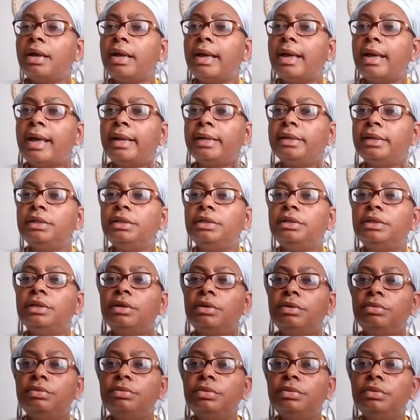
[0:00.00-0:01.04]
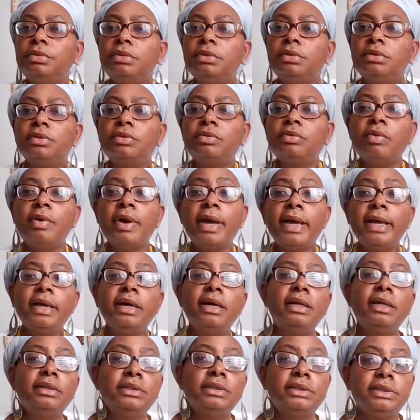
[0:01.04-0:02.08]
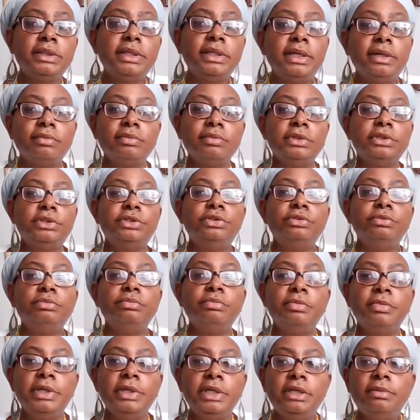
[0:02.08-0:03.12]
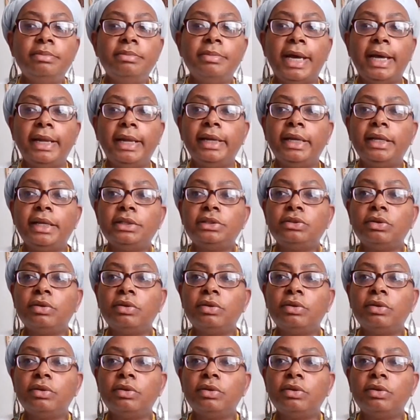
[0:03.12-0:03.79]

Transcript: I don't quite understand what you mean by that.